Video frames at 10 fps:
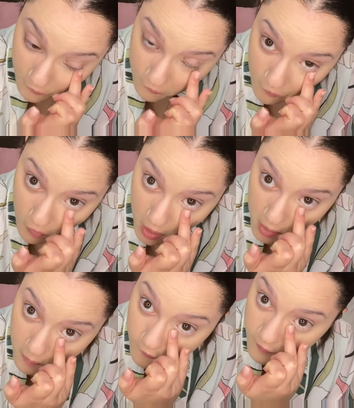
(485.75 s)

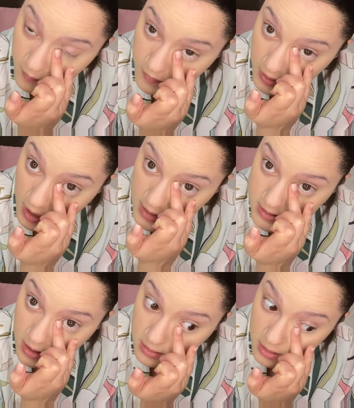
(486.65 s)
form from the lines
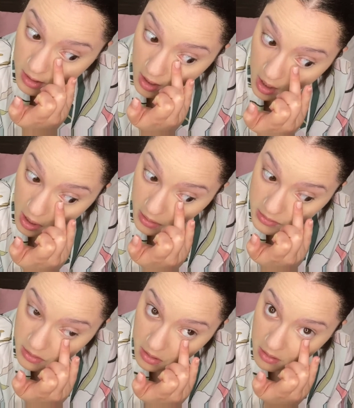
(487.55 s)
under your eyes.
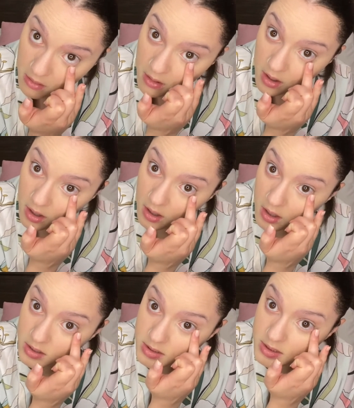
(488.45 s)

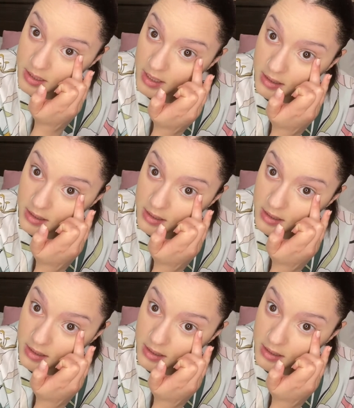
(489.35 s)
And just like